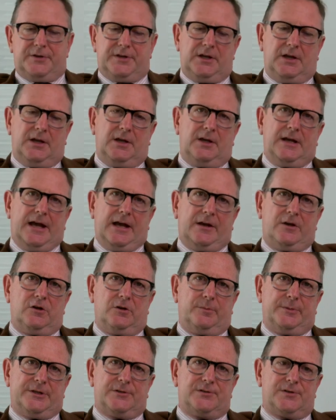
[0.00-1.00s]
What the
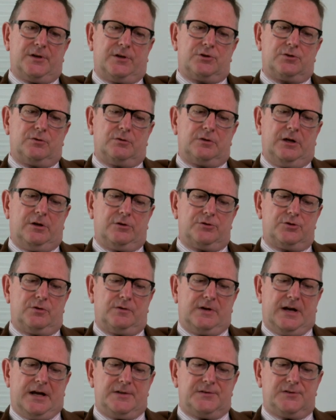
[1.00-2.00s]
Economic, Social and
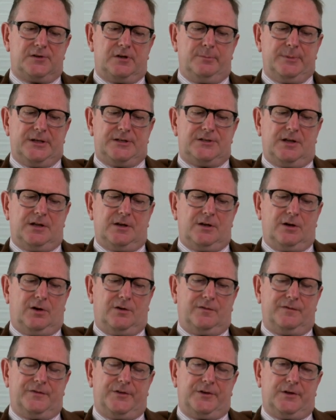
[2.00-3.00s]
Cultural Rights
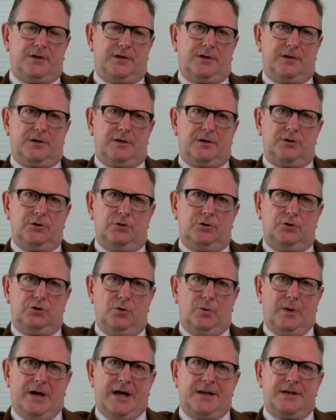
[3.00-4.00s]
Committee of the
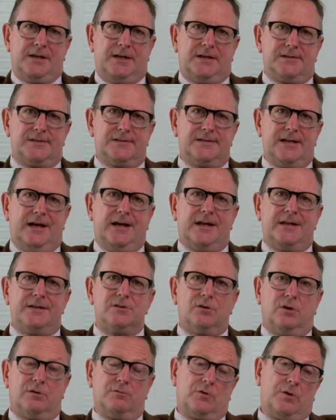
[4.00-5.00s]
UN has
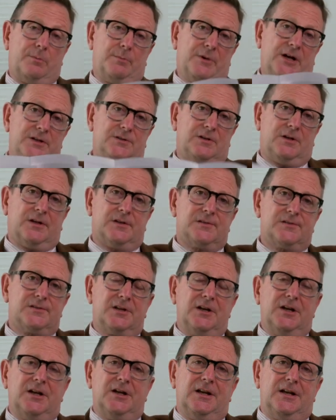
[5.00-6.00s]
said, or reminded
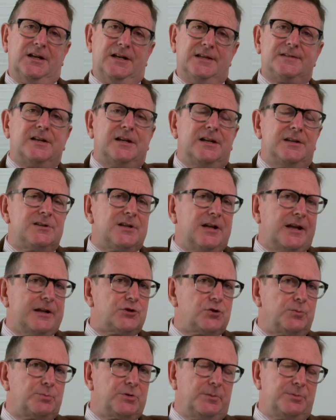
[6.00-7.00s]
us, is that
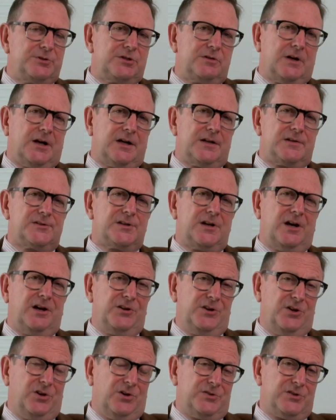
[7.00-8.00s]
intellectual property
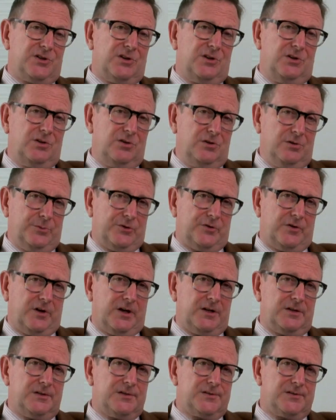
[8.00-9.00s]
rights are not
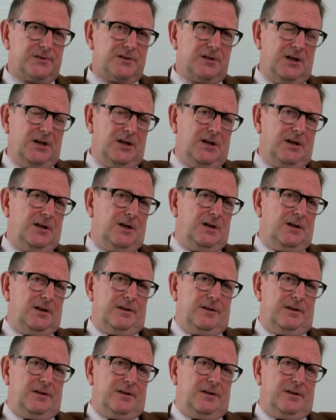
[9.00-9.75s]
human rights.